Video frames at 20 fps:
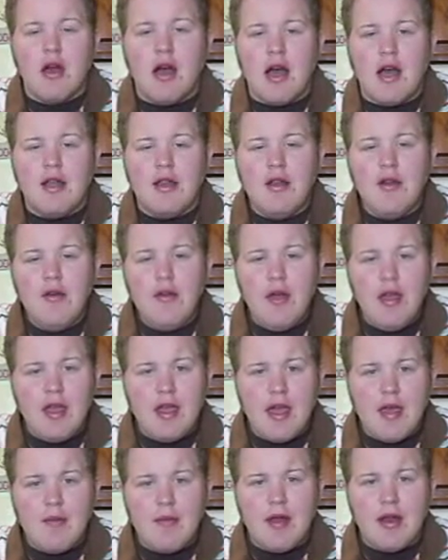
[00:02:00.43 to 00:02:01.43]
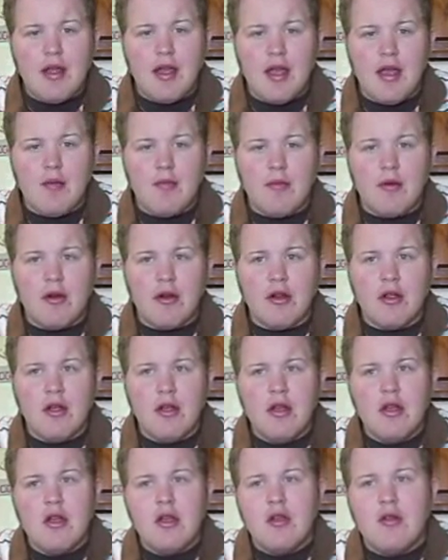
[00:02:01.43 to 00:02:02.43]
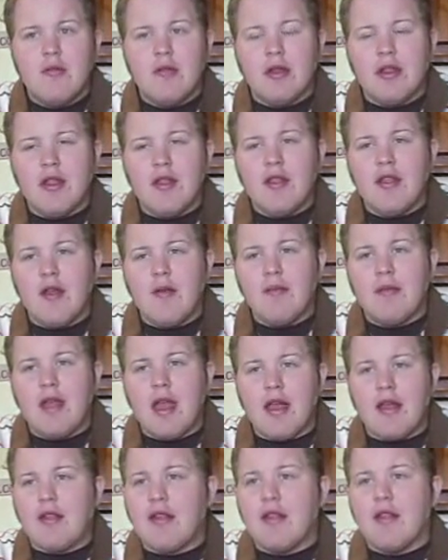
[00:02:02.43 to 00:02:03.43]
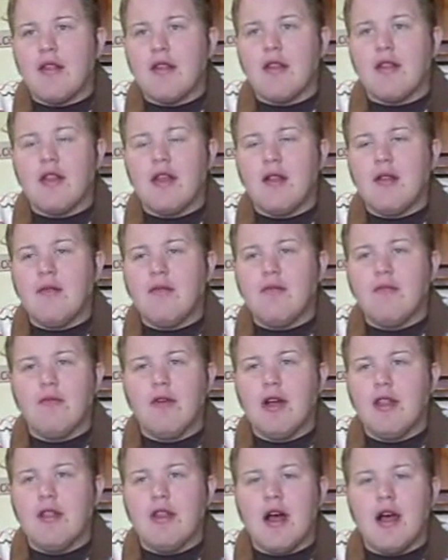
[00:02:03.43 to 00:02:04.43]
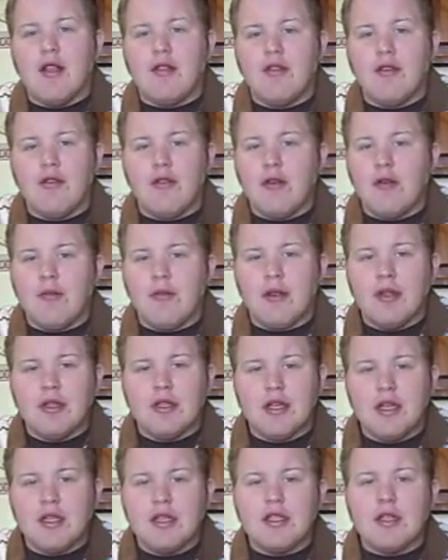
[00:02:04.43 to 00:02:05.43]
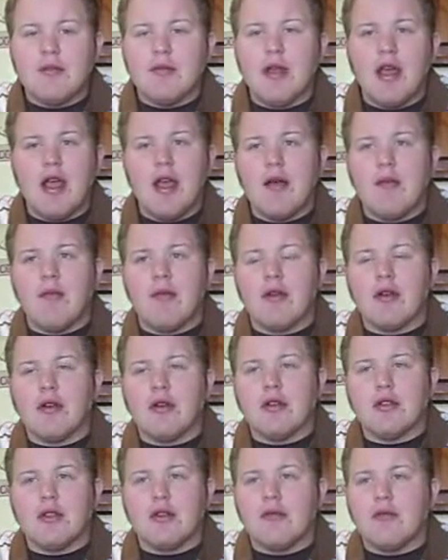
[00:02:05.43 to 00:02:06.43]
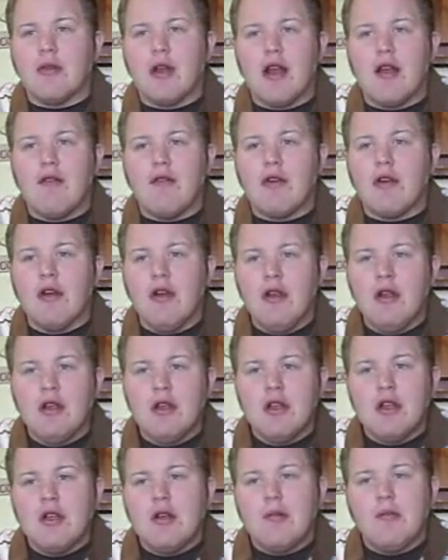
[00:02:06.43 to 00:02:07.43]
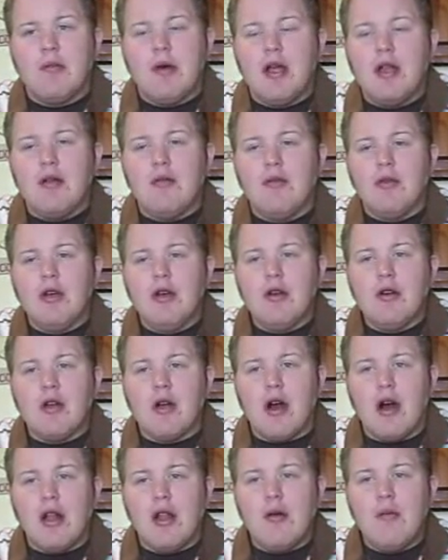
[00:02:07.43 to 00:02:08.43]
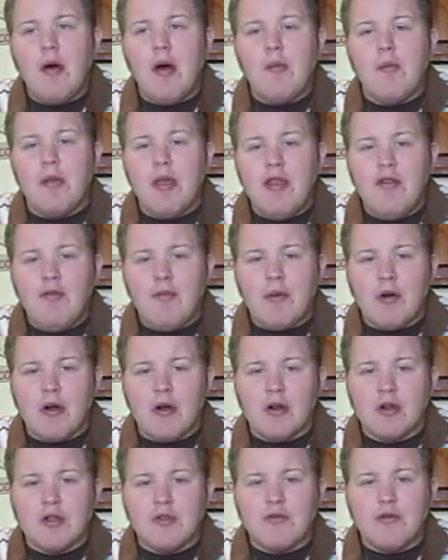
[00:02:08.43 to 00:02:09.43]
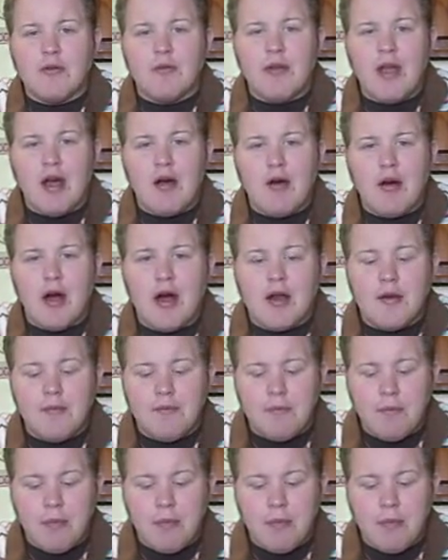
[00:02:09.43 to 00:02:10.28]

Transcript: I know they came out of Hamburg, but then some Texans did whatnot to them and changed them to hamburgers or whatever. But we'll call them beef burgers from now on.